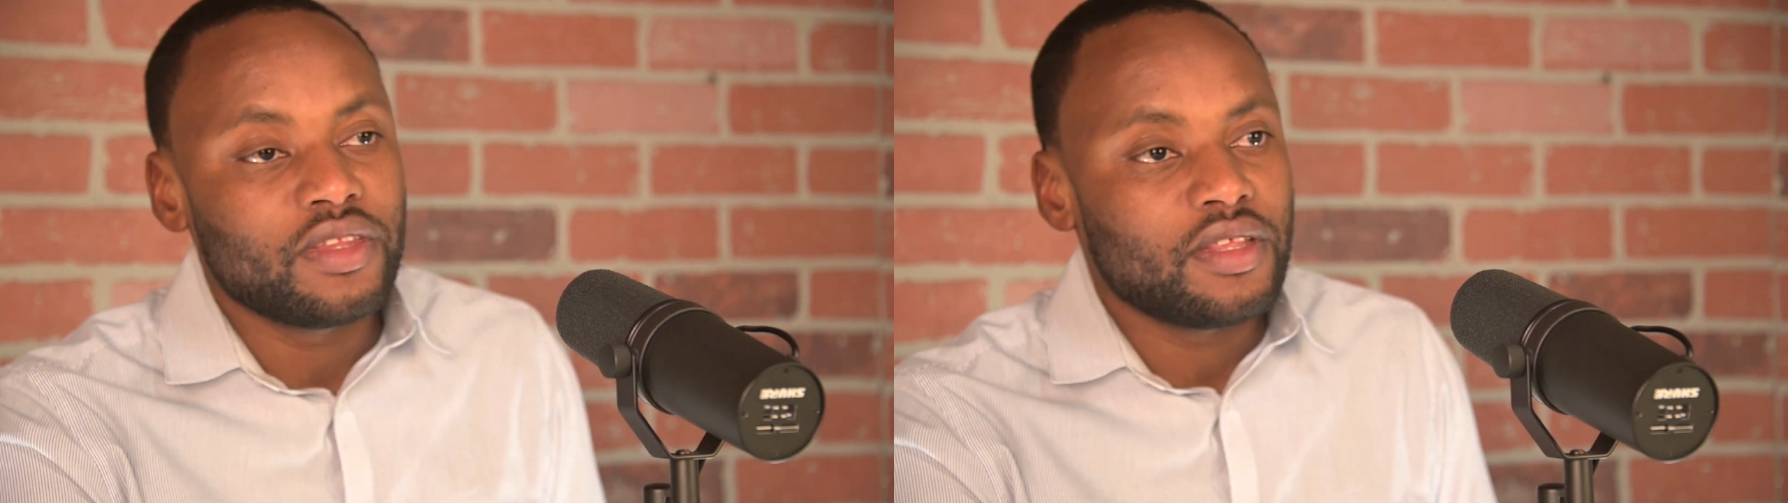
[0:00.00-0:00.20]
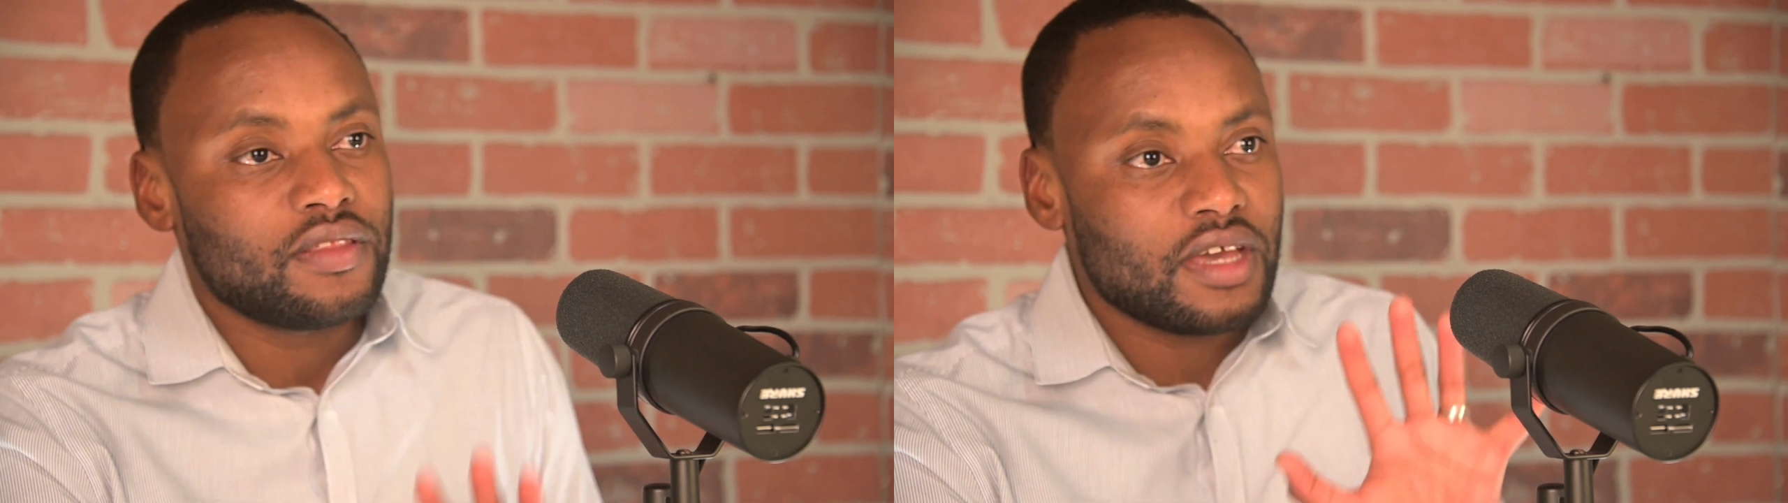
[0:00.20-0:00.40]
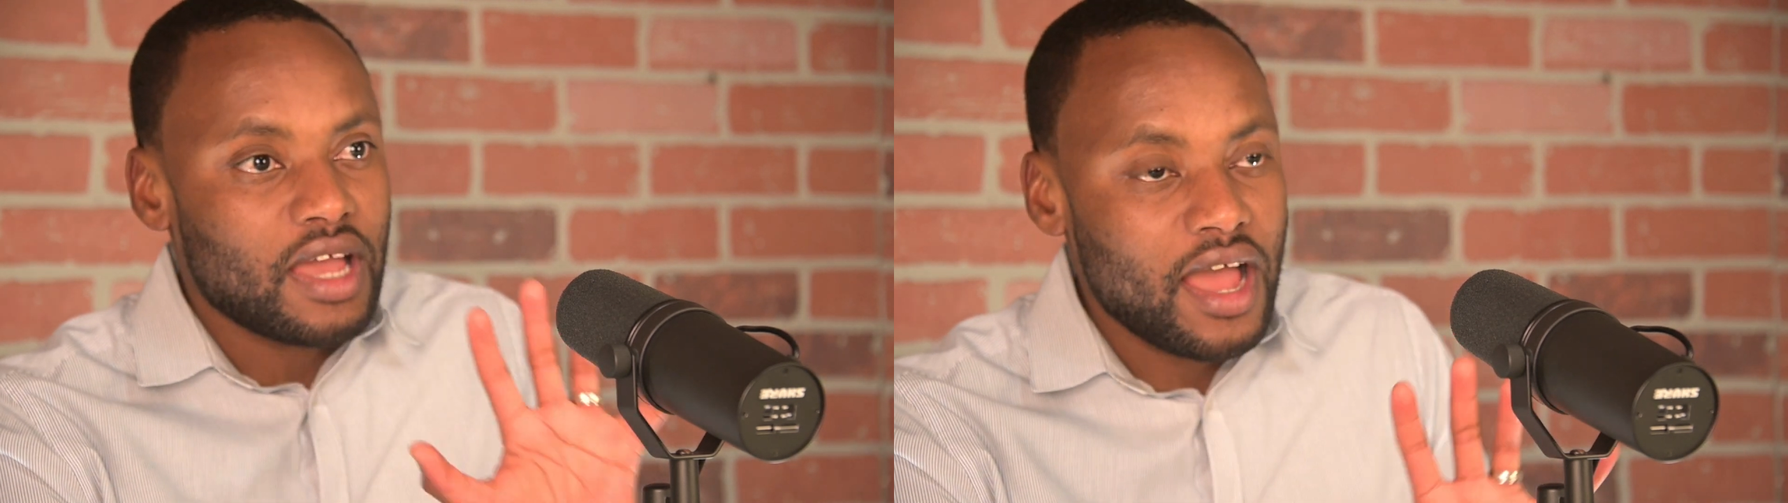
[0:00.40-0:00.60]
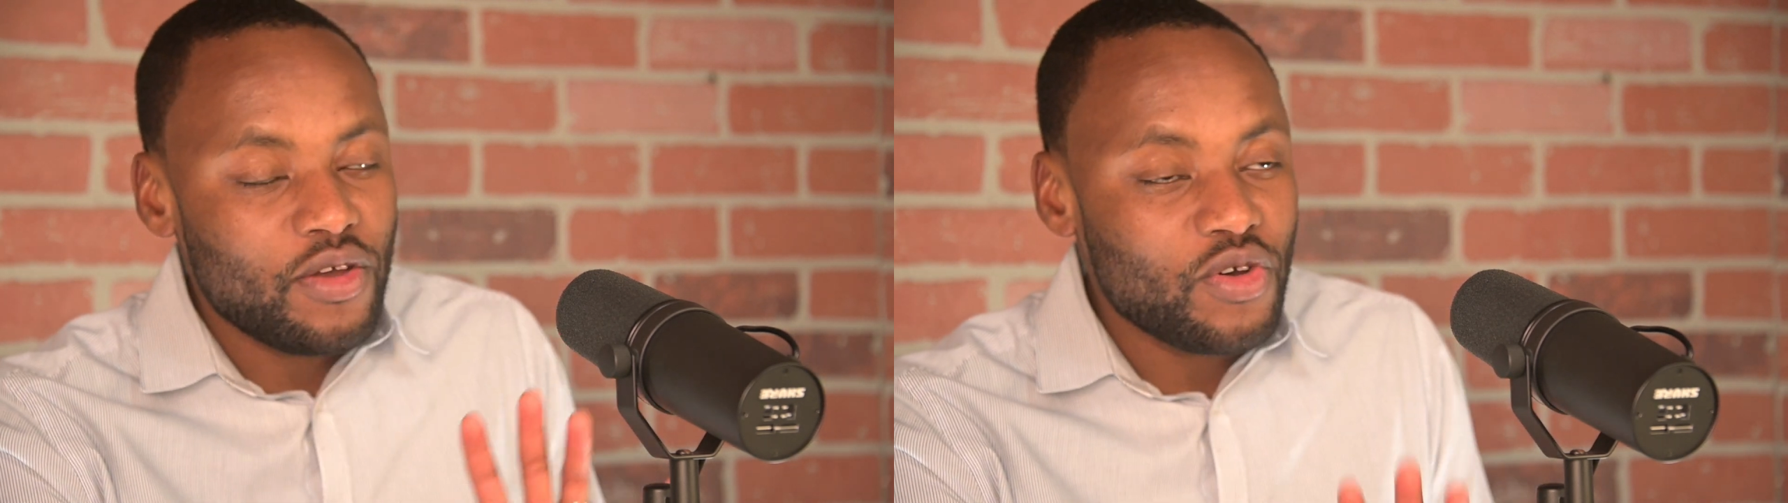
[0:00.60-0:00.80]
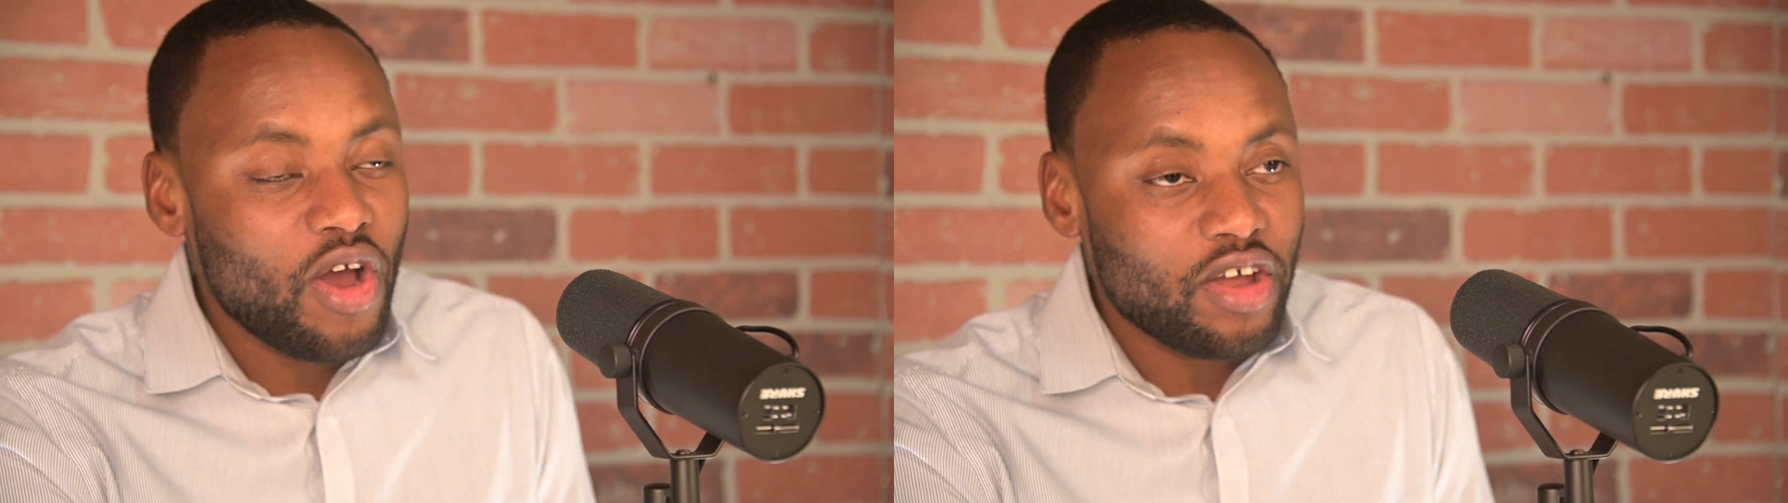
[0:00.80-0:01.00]
The guy who
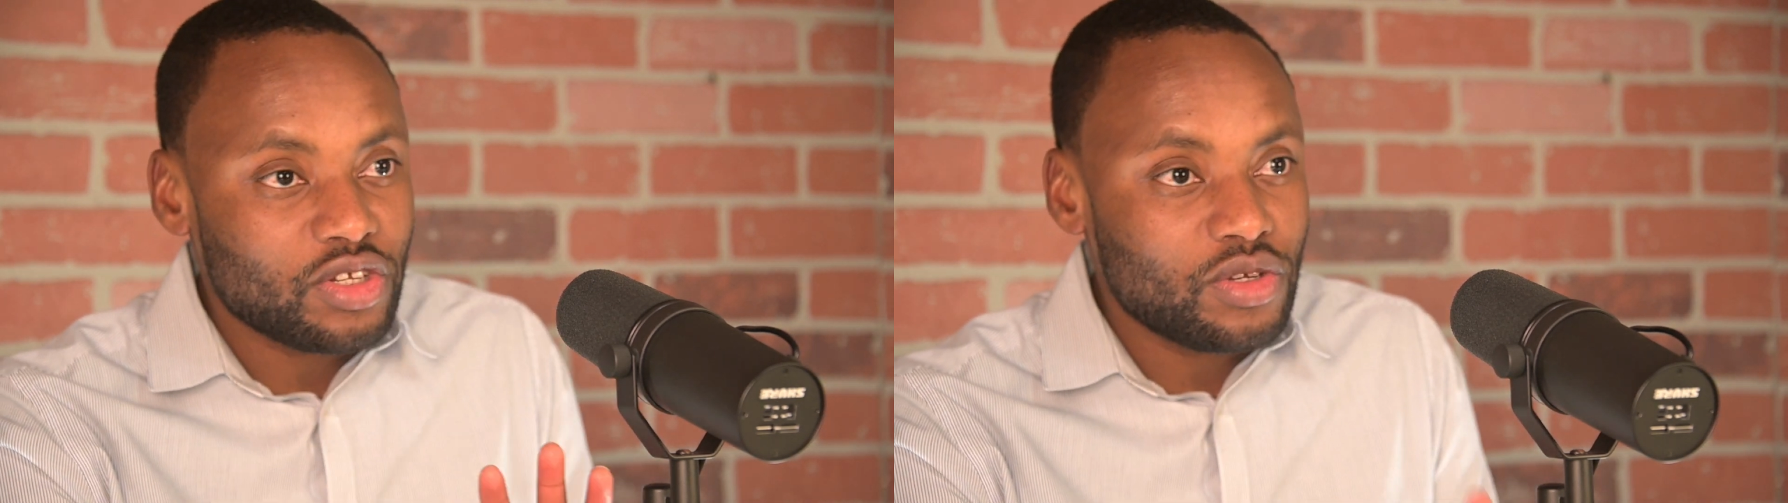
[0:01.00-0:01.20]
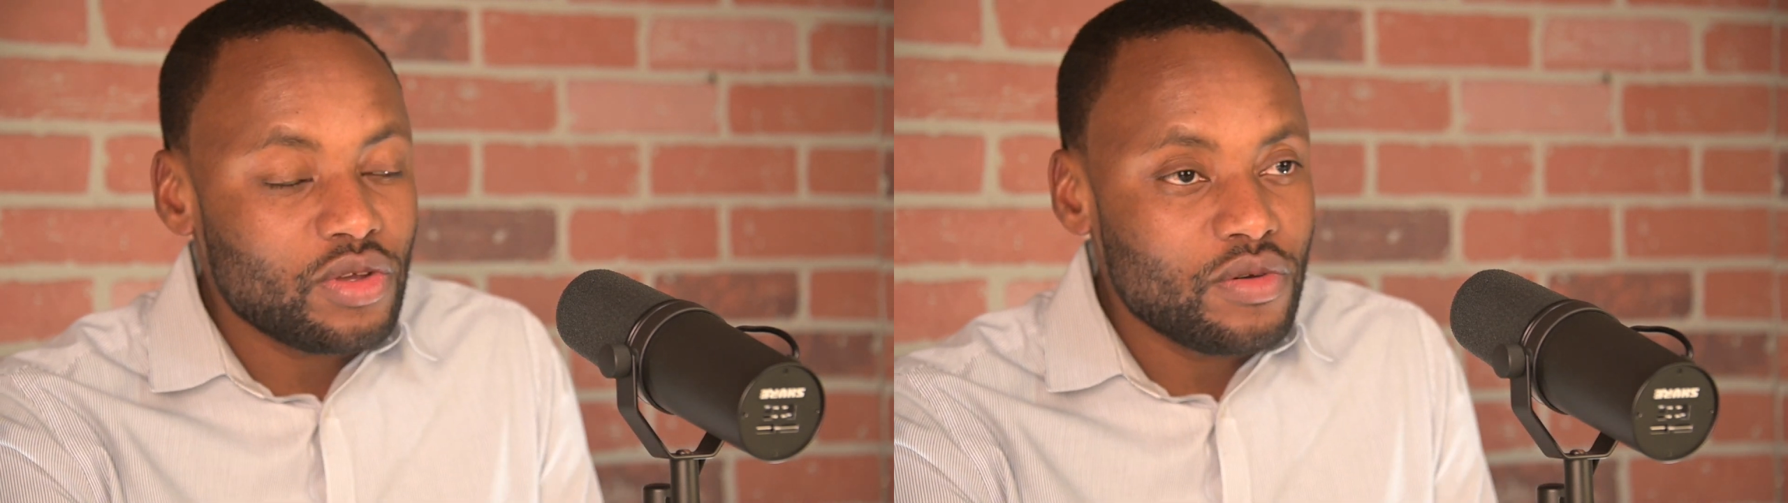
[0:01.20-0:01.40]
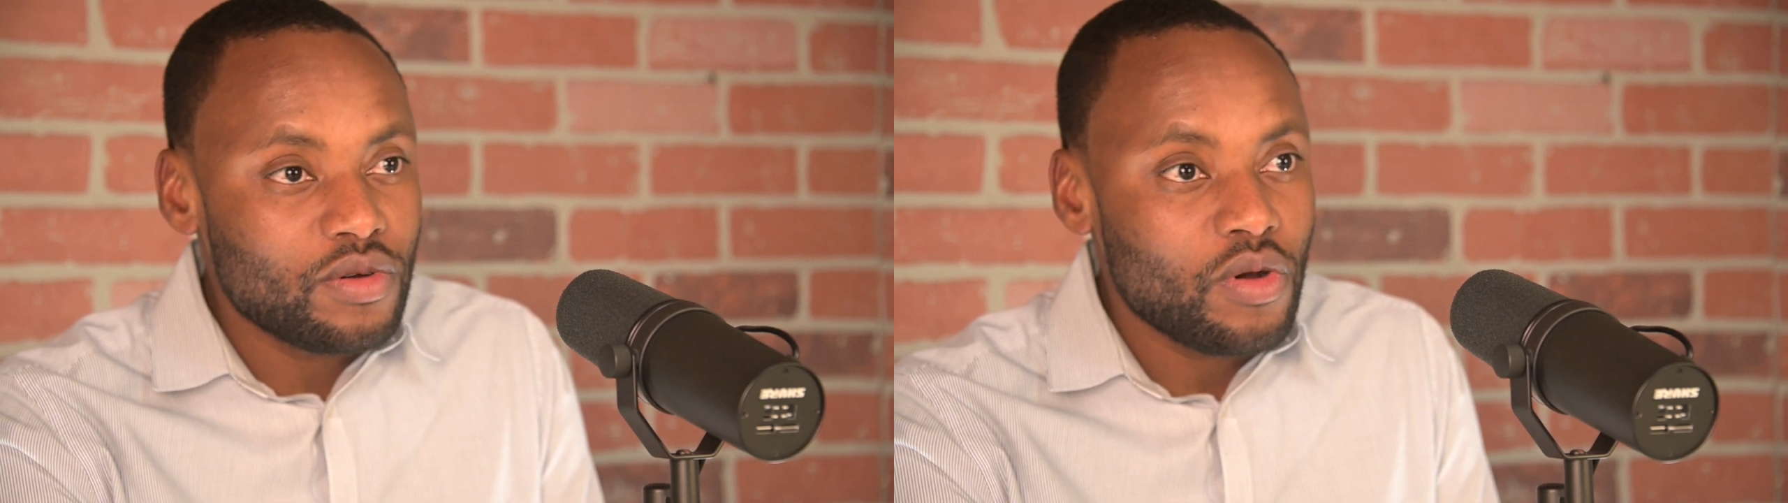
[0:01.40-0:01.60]
got two